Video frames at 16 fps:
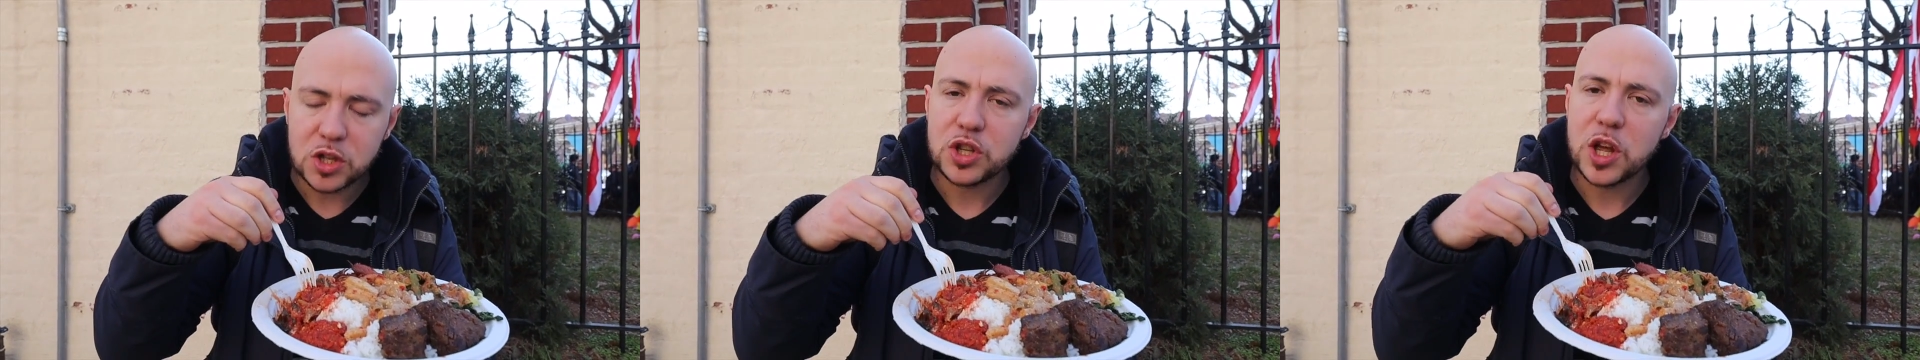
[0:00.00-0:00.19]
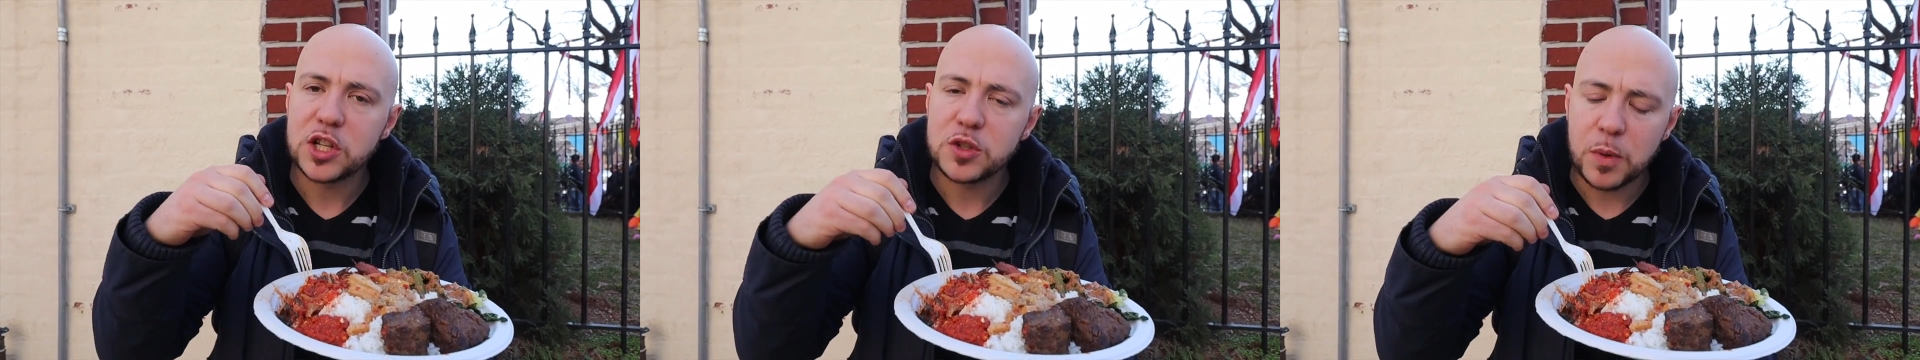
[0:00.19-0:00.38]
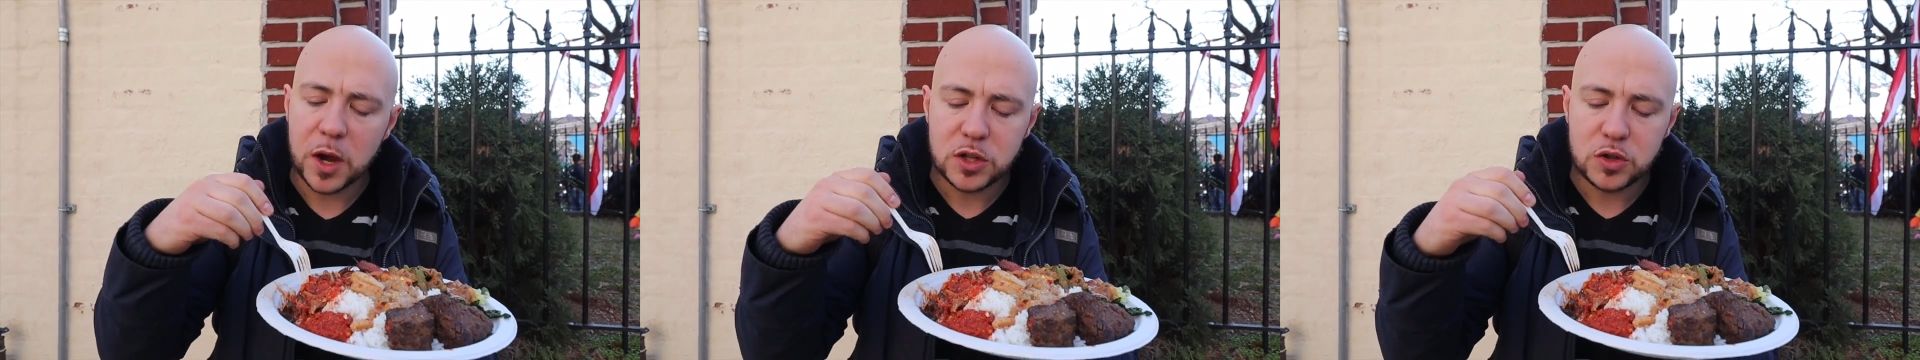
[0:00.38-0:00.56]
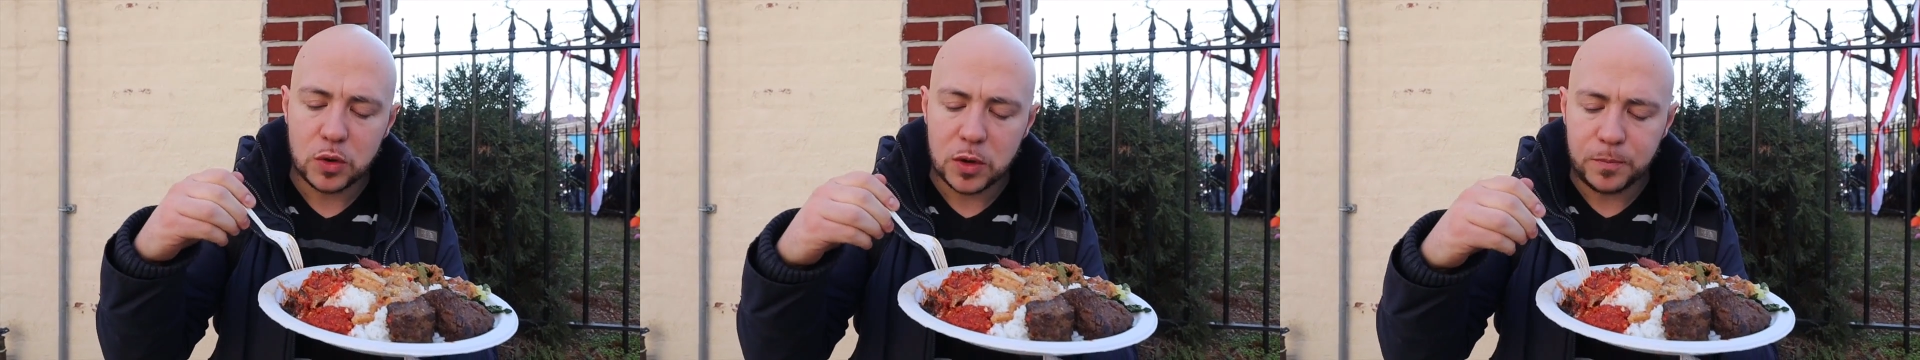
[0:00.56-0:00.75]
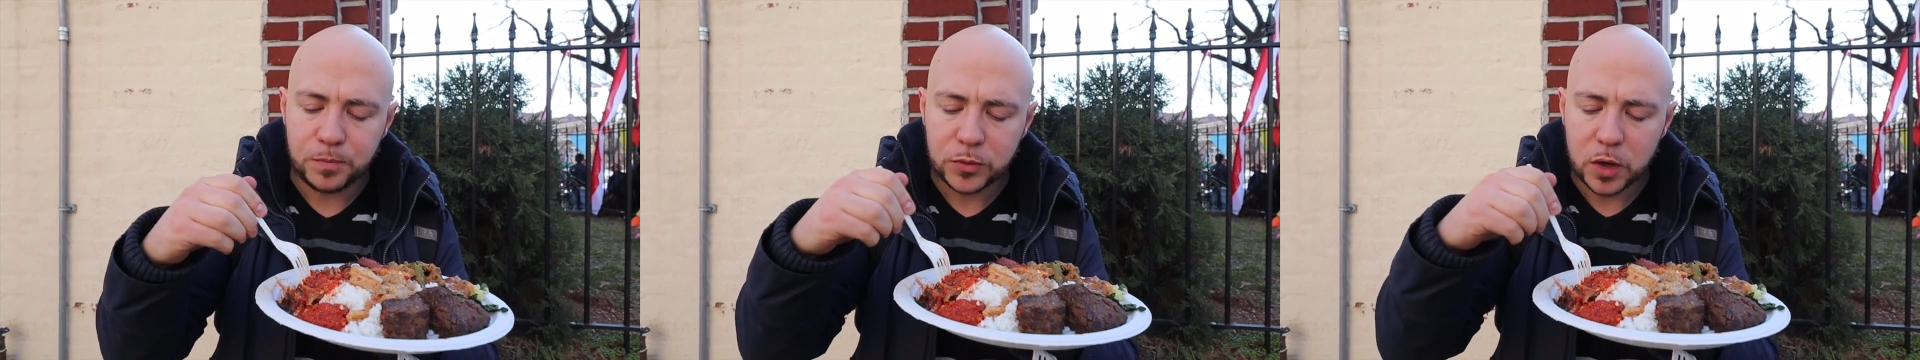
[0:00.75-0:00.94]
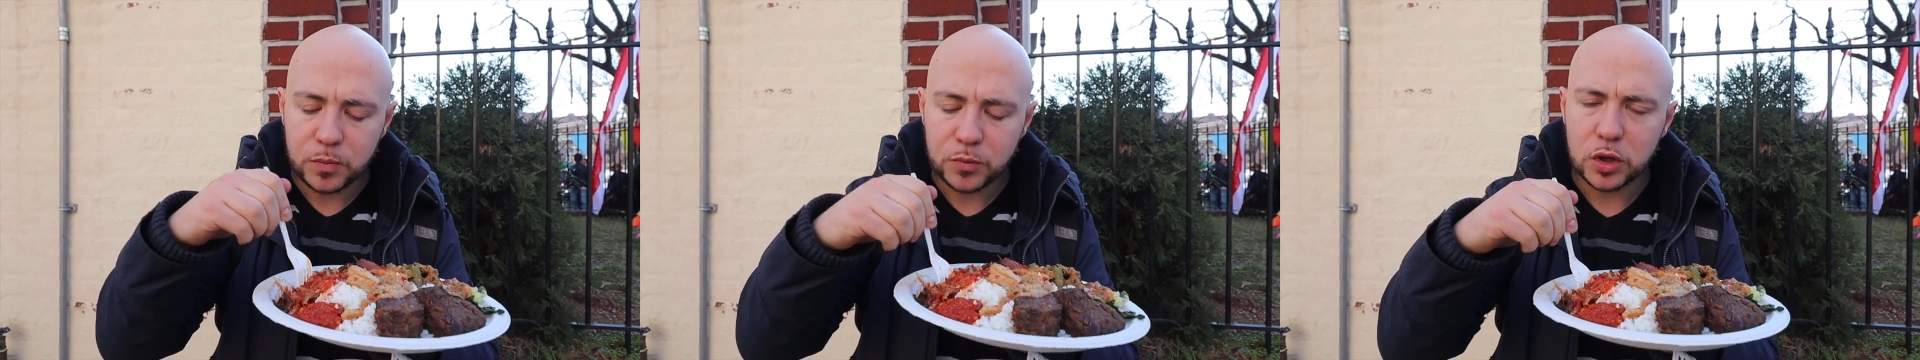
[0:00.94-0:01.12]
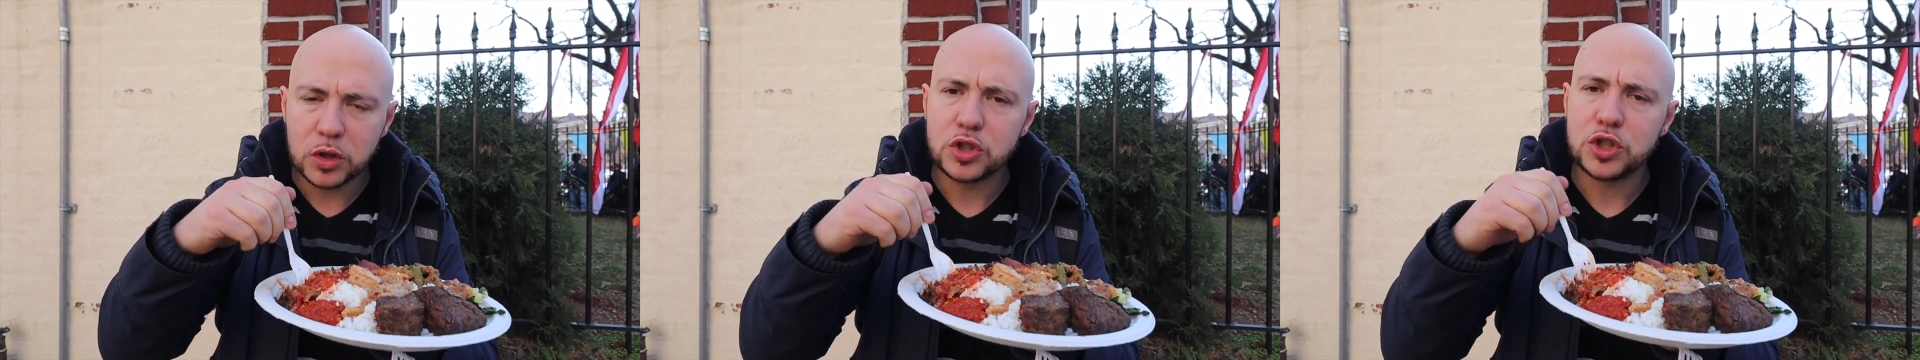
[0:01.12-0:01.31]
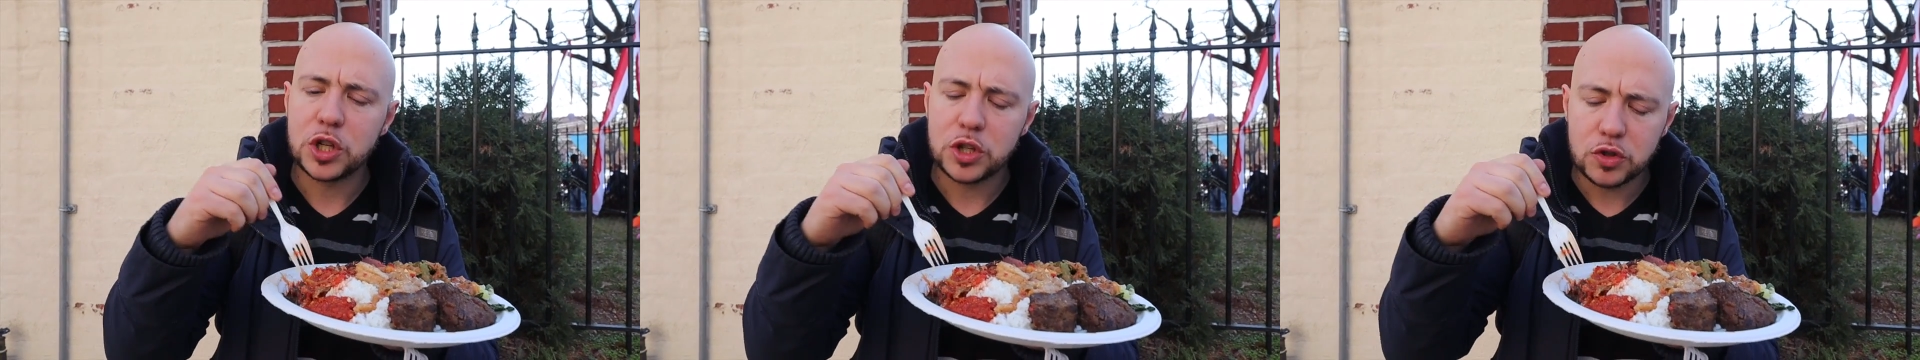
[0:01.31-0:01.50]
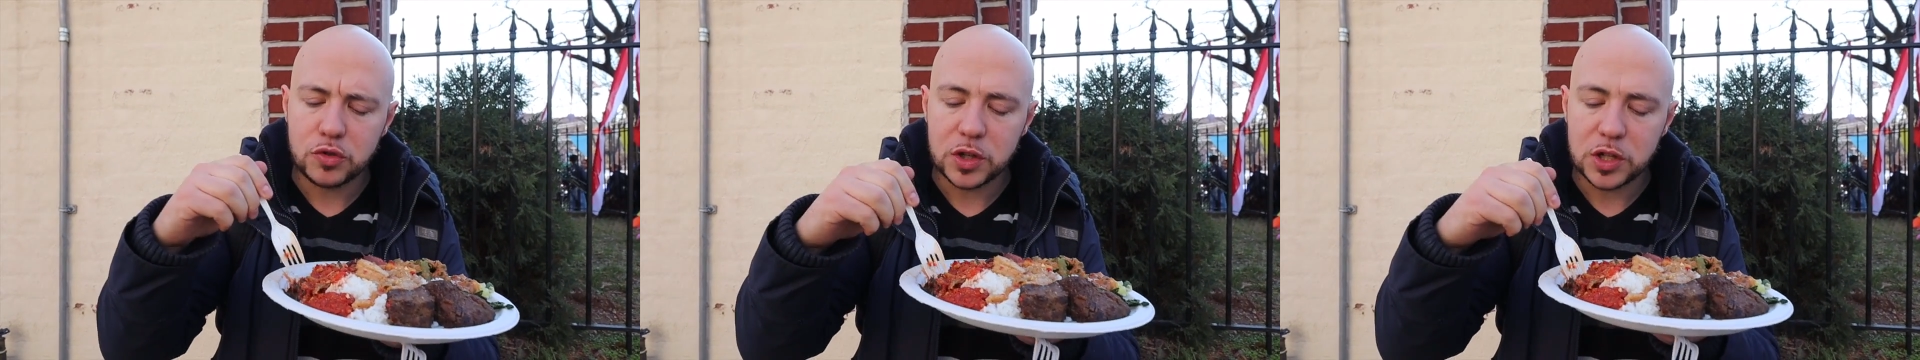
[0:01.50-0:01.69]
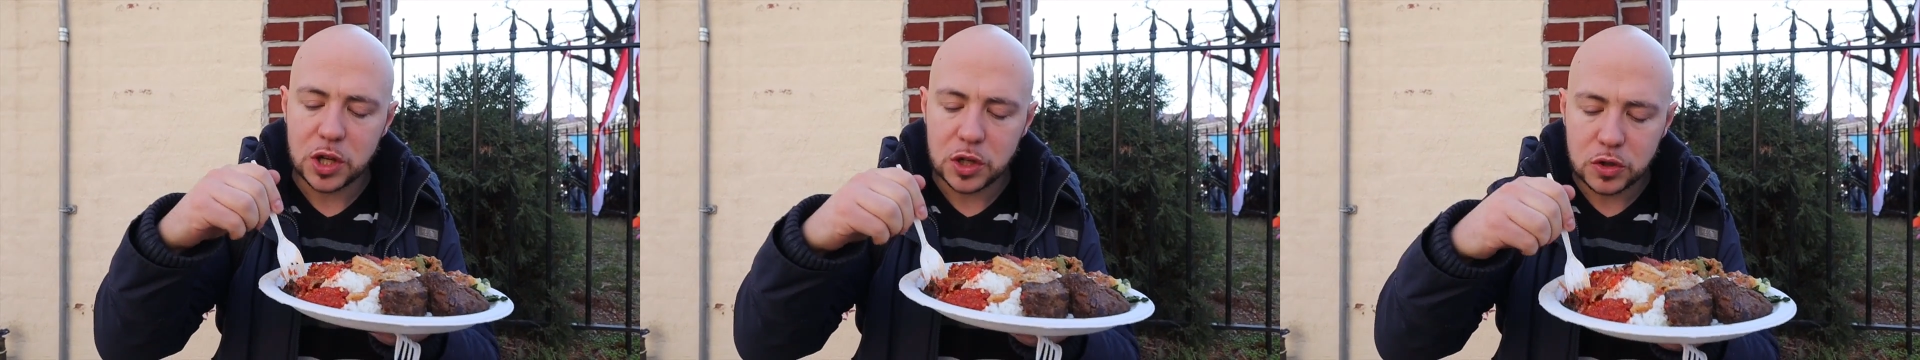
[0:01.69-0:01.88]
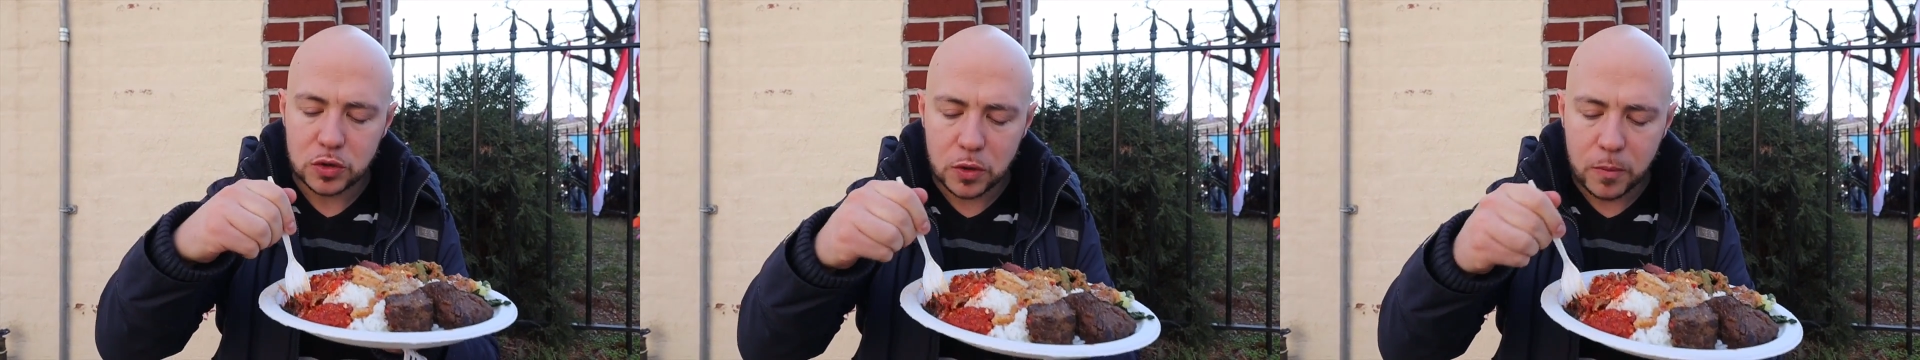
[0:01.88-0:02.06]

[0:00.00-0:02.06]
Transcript: a slight spice to it. A little gingery taste